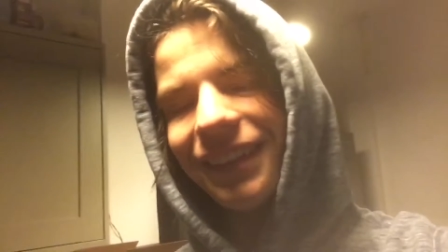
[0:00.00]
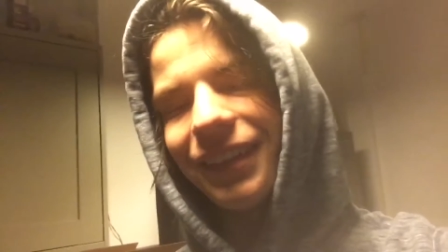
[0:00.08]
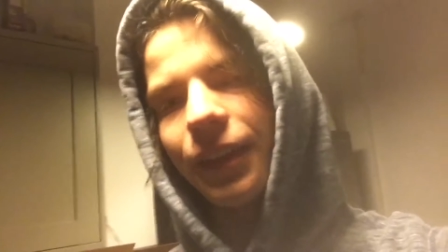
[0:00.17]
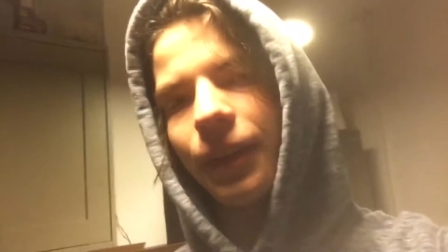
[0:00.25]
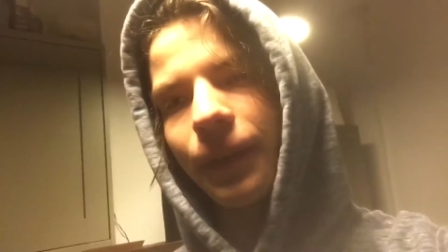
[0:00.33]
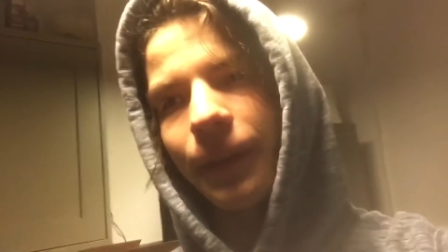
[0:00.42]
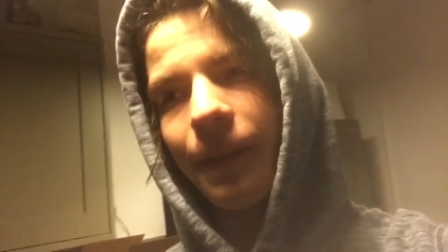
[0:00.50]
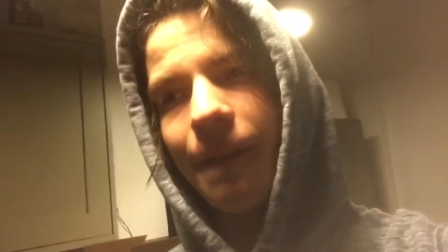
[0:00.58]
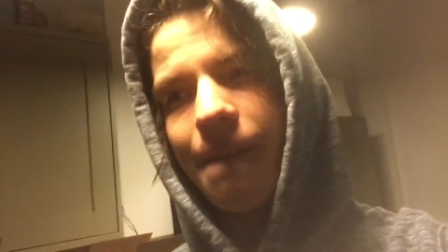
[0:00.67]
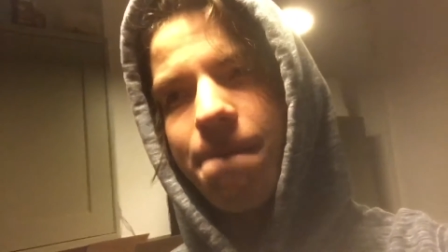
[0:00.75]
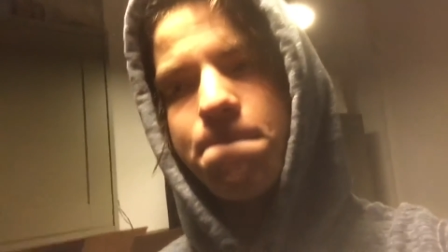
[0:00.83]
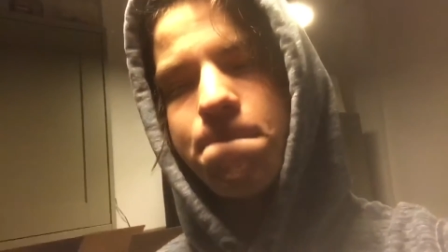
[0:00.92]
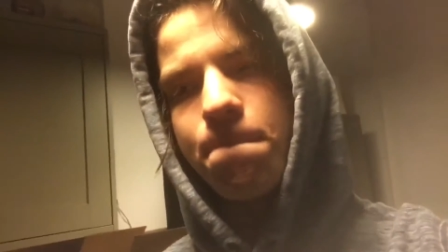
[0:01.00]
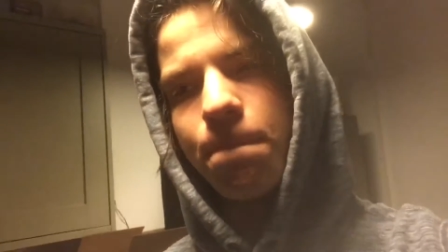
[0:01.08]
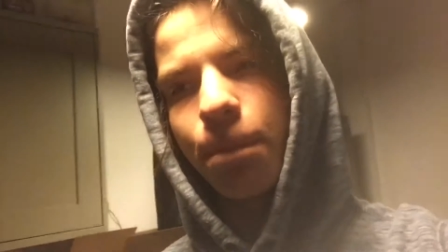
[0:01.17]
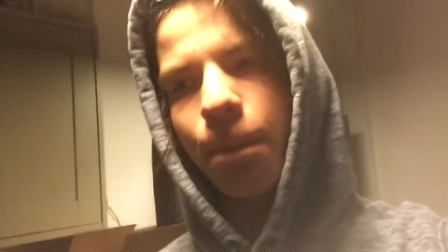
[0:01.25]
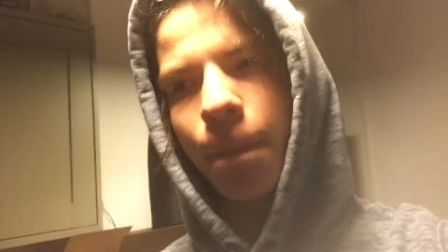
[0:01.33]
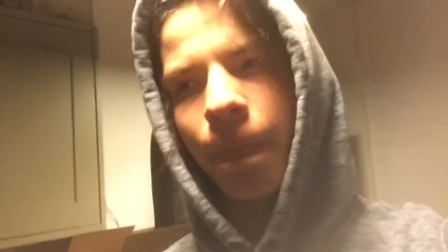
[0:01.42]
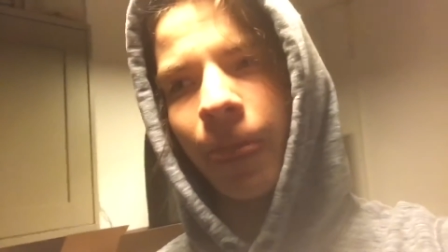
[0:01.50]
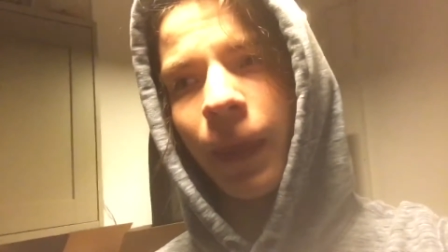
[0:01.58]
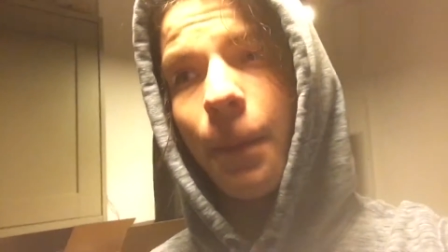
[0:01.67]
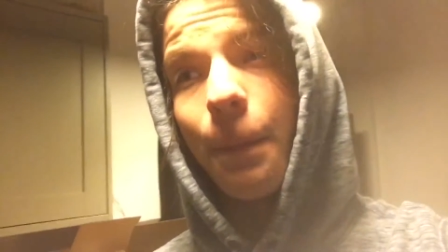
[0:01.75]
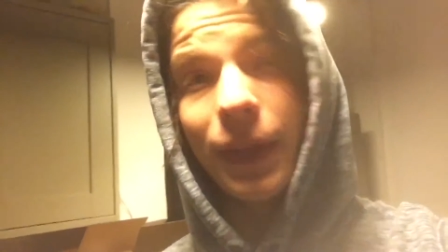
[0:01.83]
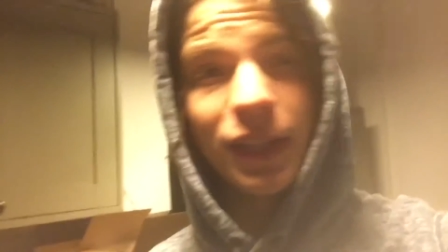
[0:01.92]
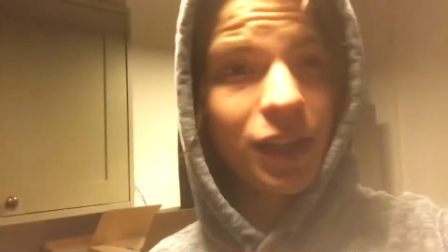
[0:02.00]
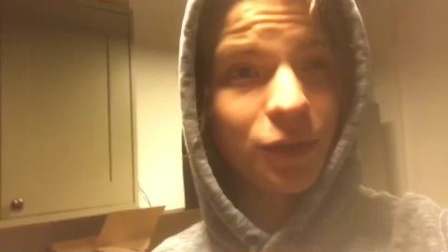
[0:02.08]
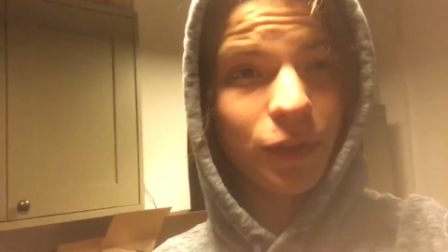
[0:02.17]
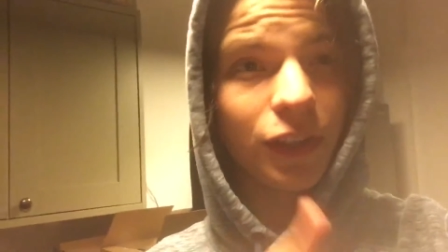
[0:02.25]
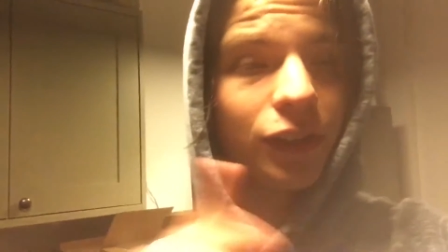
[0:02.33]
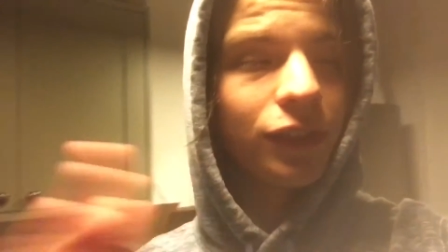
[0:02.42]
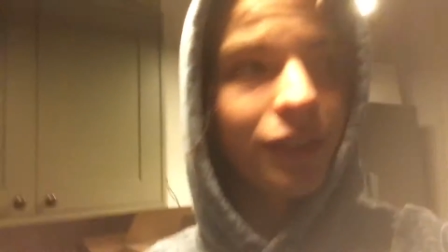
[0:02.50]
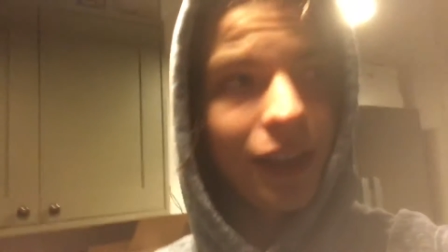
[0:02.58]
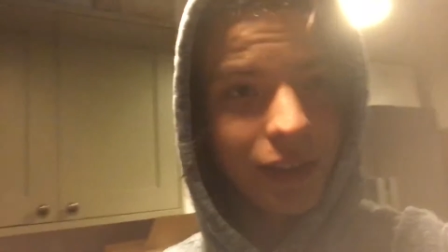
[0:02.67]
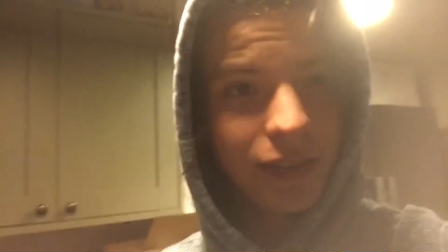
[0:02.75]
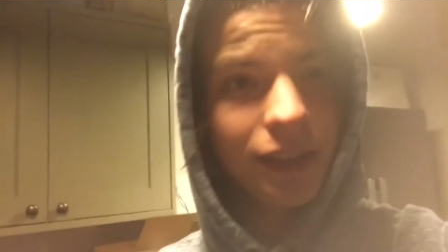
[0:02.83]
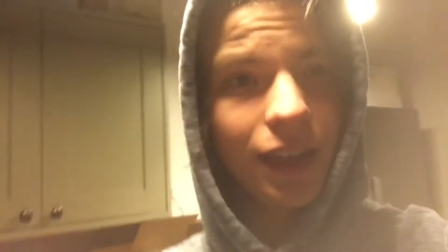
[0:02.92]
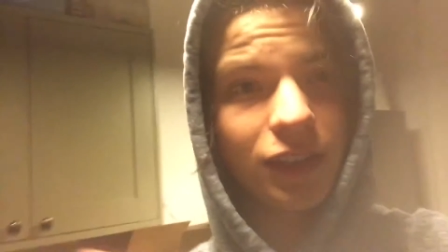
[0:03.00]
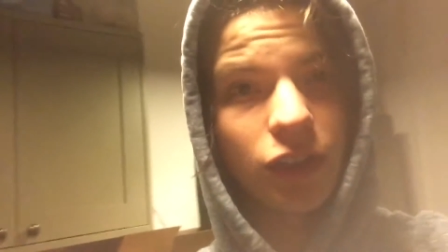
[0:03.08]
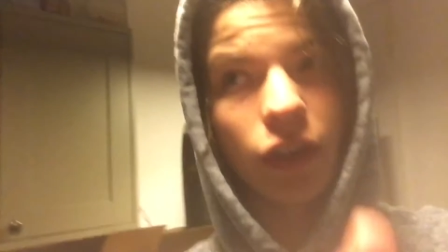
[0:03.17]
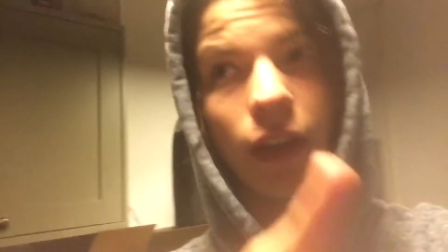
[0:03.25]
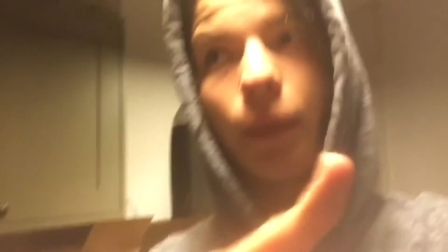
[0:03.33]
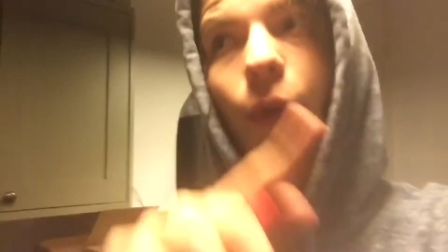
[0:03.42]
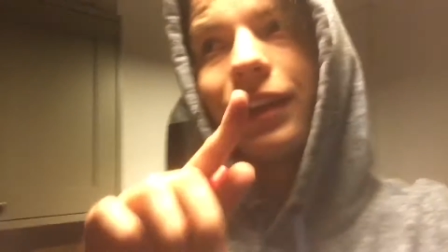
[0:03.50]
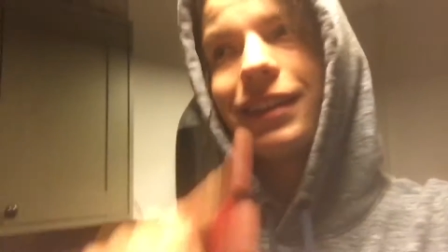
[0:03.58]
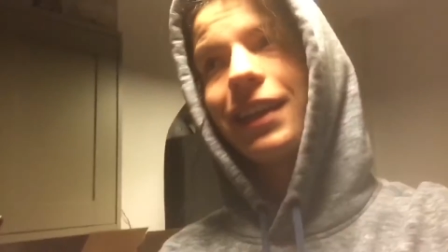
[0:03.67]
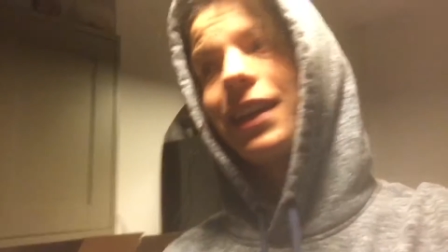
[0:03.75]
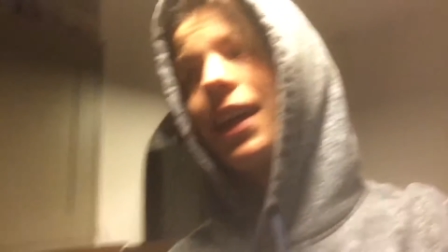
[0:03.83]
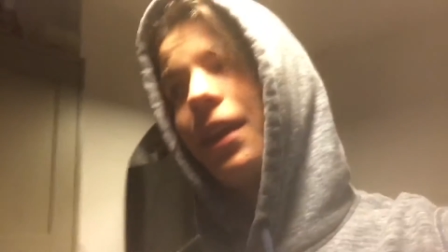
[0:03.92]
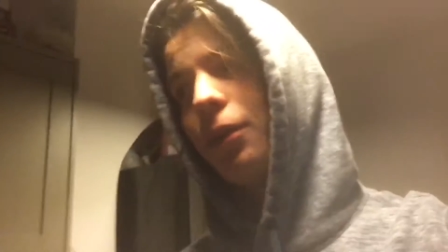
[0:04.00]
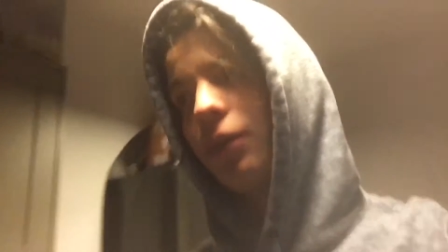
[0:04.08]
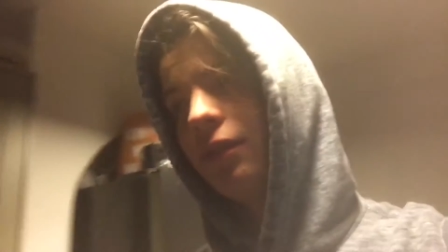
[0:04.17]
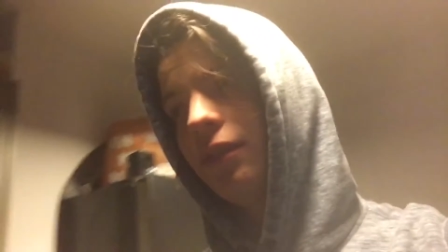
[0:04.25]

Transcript: So, hmm. But it tastes really good. That's that's good. I'm not eating it now.